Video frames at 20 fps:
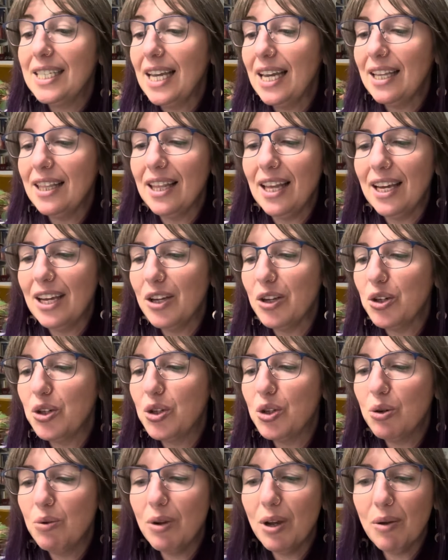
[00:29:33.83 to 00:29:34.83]
like
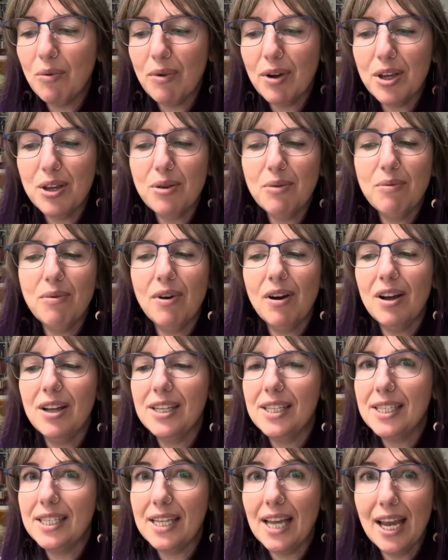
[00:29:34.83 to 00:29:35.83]
doing what you
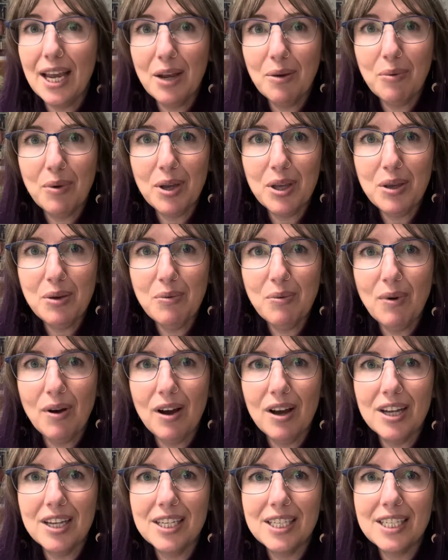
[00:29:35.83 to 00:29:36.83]
want, saying what you
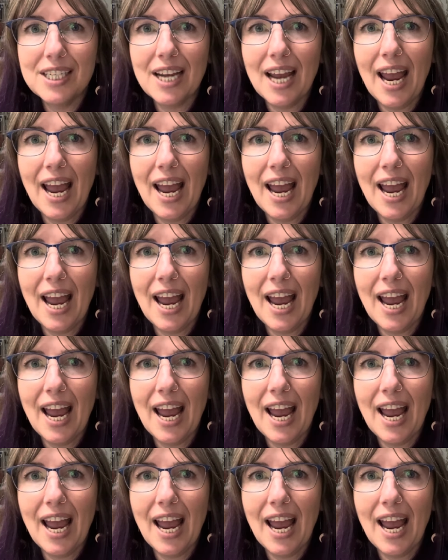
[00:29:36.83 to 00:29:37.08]
want,